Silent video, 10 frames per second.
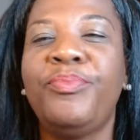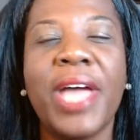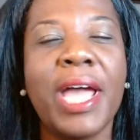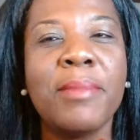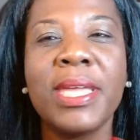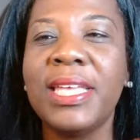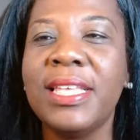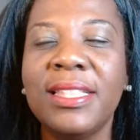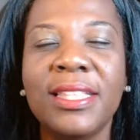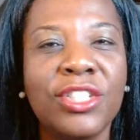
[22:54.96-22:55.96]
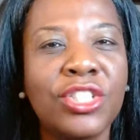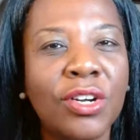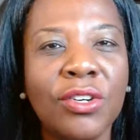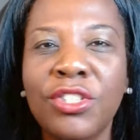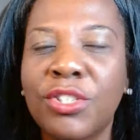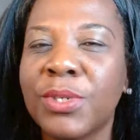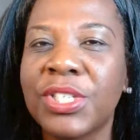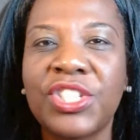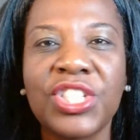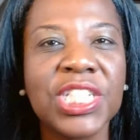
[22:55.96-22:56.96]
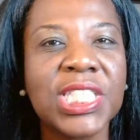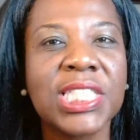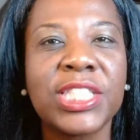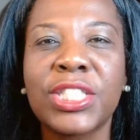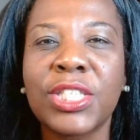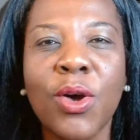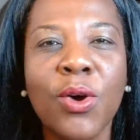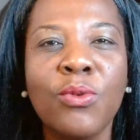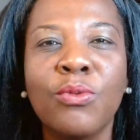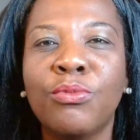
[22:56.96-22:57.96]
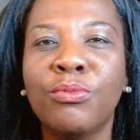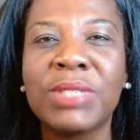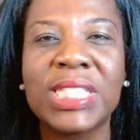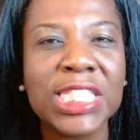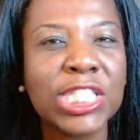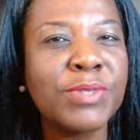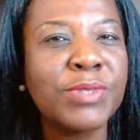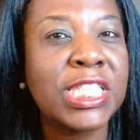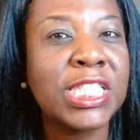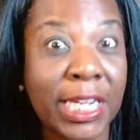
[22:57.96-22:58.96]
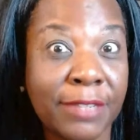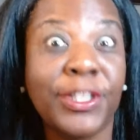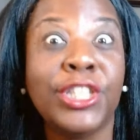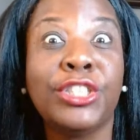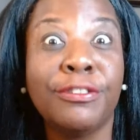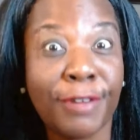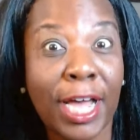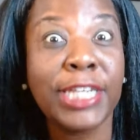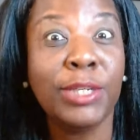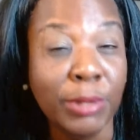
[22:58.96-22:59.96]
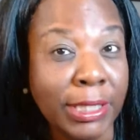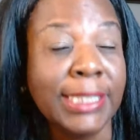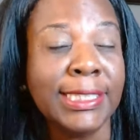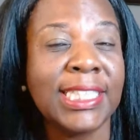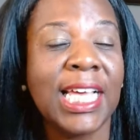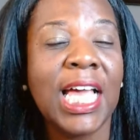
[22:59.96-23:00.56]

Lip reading: I mean, the jokes was just so disrespectful to Fani Willis.